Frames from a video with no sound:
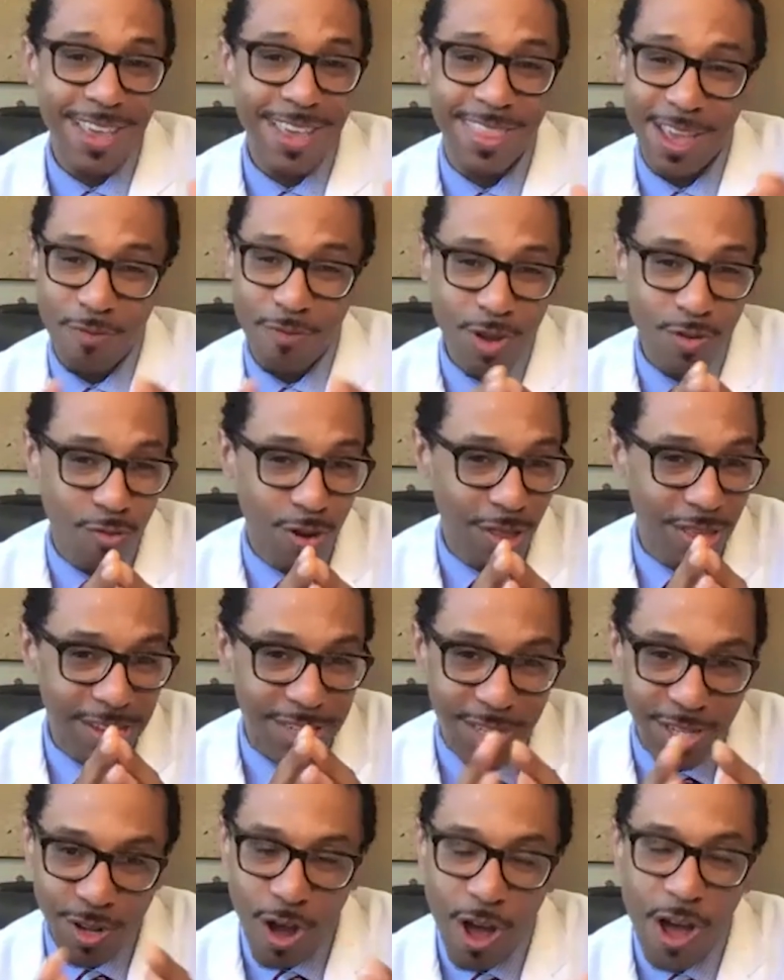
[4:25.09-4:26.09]
That we really
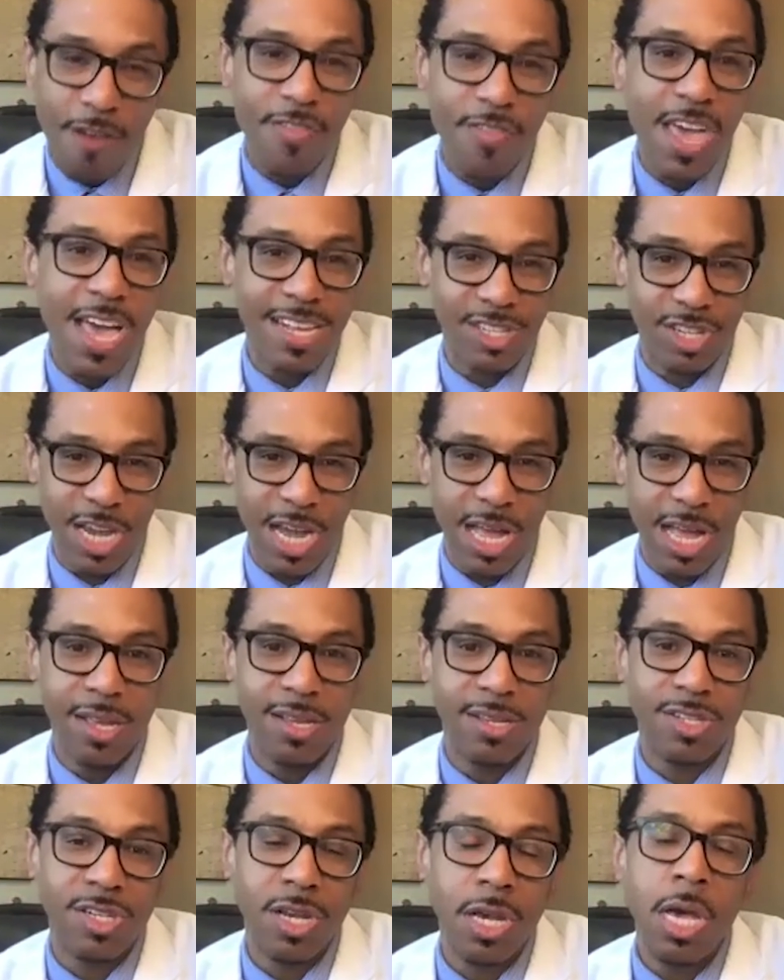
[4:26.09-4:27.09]
solve that
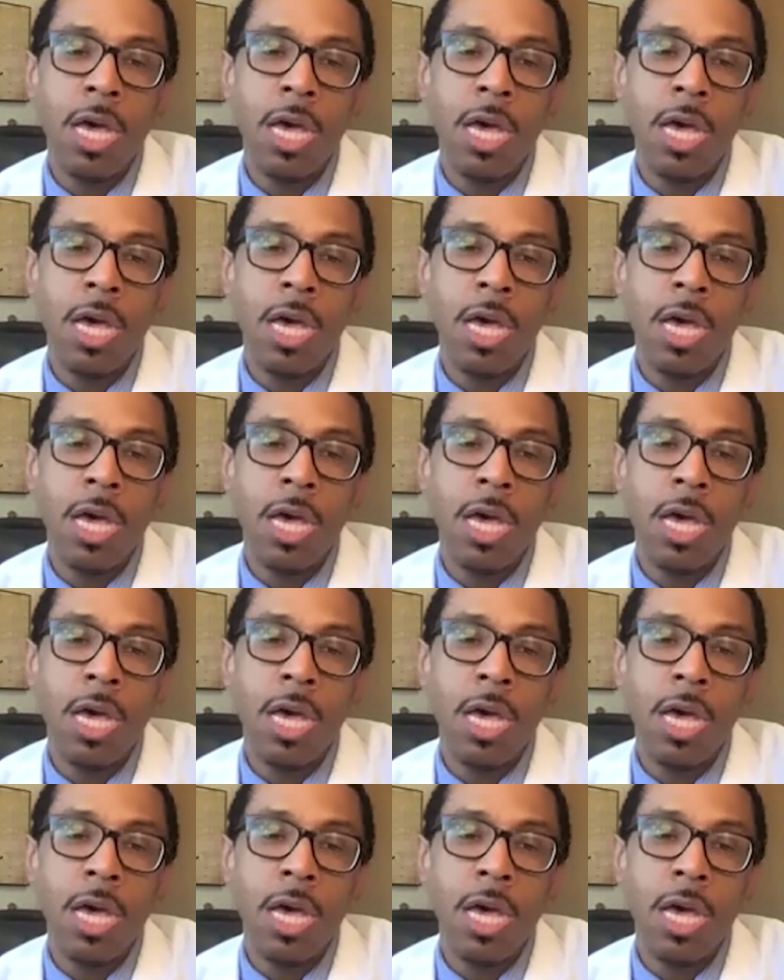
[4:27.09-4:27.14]
challenge,